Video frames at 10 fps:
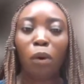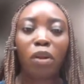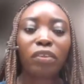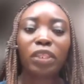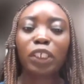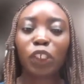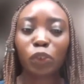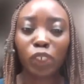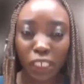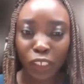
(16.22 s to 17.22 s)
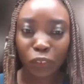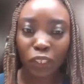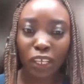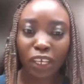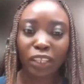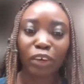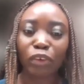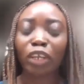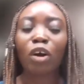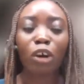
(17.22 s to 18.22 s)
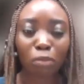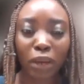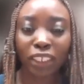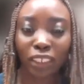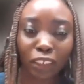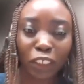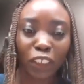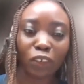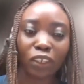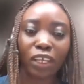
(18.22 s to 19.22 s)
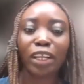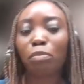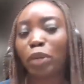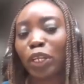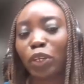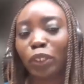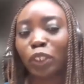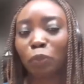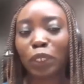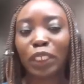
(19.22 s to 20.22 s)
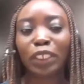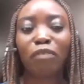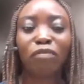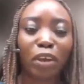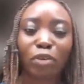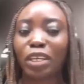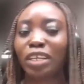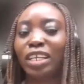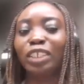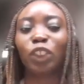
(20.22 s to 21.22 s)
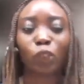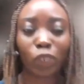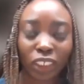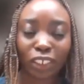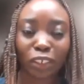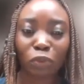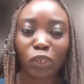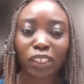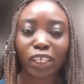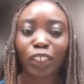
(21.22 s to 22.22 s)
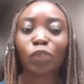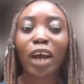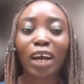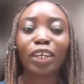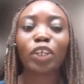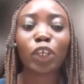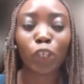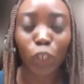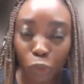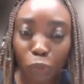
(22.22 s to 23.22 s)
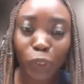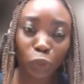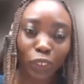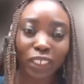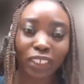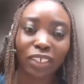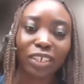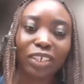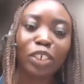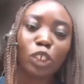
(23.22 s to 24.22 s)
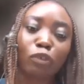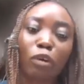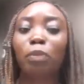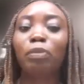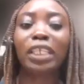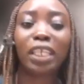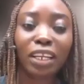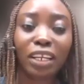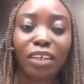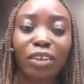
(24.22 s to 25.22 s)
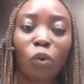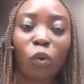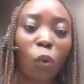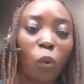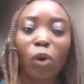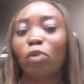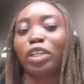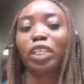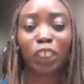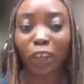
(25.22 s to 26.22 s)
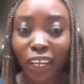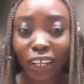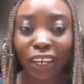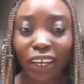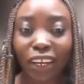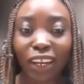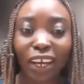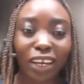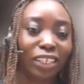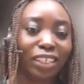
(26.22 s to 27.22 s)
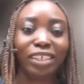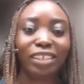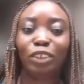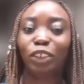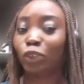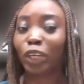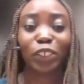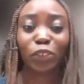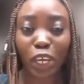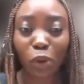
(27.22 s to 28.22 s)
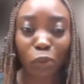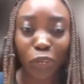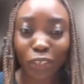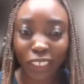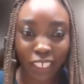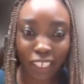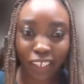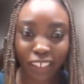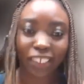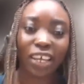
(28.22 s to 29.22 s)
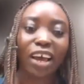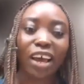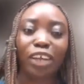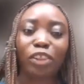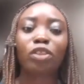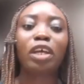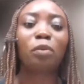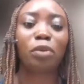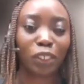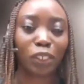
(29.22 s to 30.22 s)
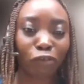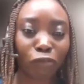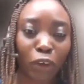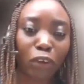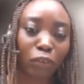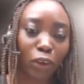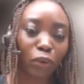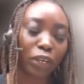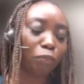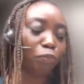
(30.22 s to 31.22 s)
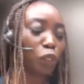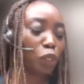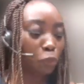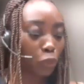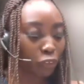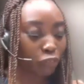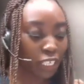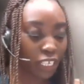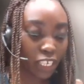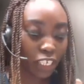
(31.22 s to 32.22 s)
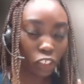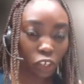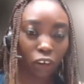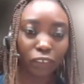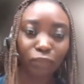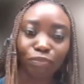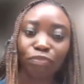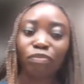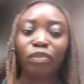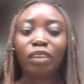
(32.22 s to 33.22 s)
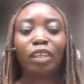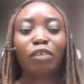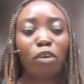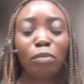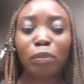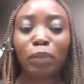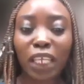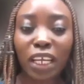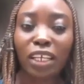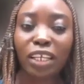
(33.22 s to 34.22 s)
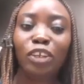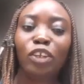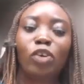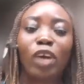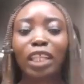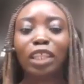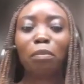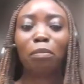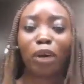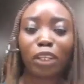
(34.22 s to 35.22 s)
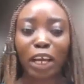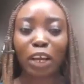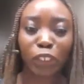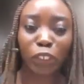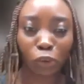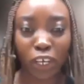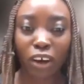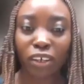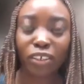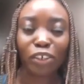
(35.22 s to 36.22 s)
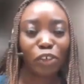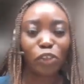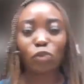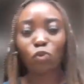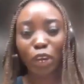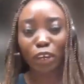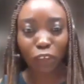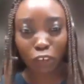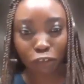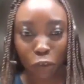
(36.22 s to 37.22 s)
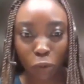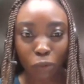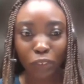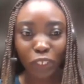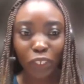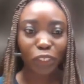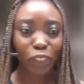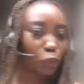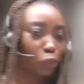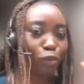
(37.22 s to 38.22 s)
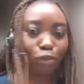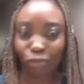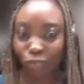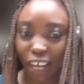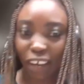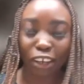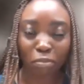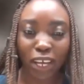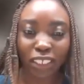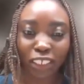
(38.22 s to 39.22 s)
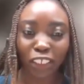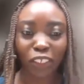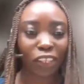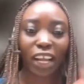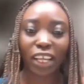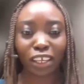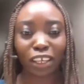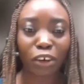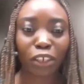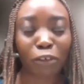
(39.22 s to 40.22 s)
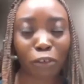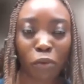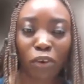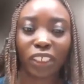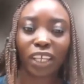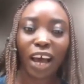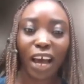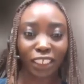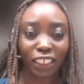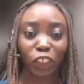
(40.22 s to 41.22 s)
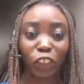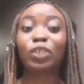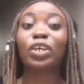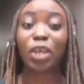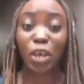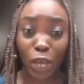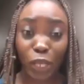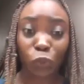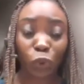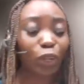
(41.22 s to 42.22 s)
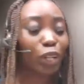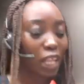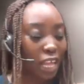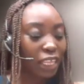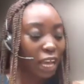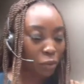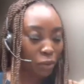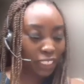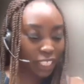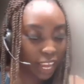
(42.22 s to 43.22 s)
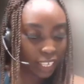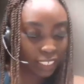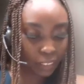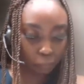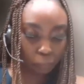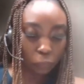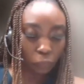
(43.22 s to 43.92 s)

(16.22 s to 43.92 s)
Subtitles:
One of the things you did today that really caught my attention and that made your speech very interesting was that you added humor to it. So from the beginning, we're already chuckling and trying to hear what you'll say next. I thought that was very, very beautifully done. From the beginning, you had the body language going on. You waved your phone. So that got my attention. And I think it got everyone's attention as well. That was nice.